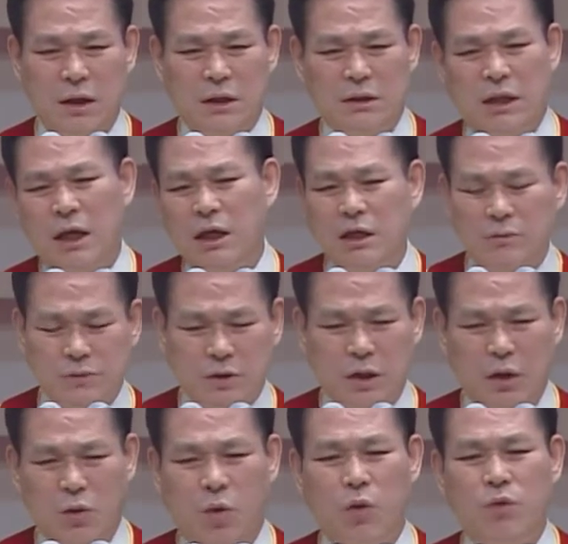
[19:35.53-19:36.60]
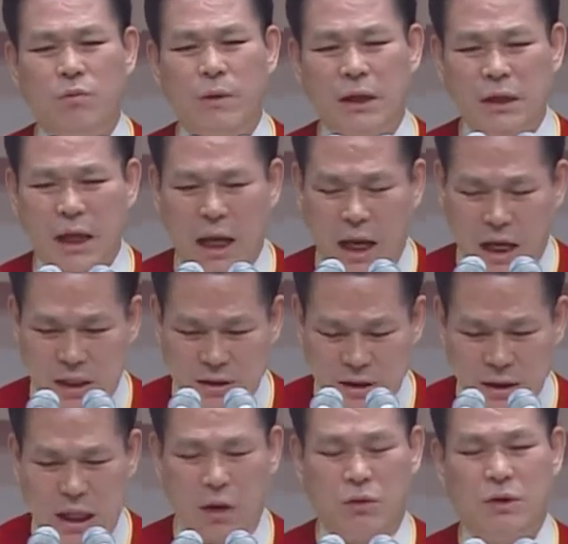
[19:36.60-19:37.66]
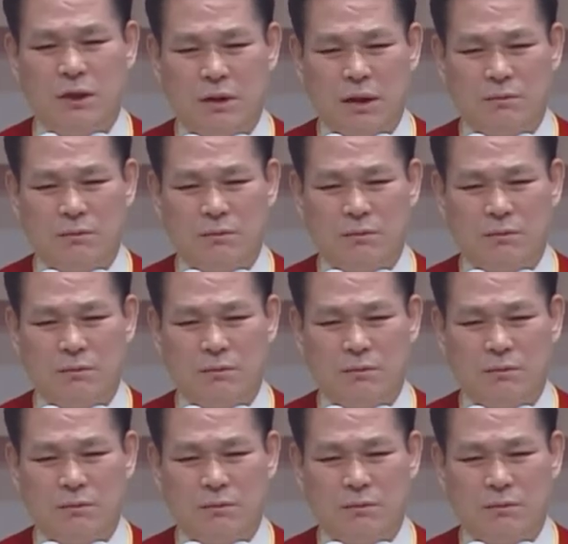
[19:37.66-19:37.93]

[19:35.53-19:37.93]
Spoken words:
Trials and sufferings will follow.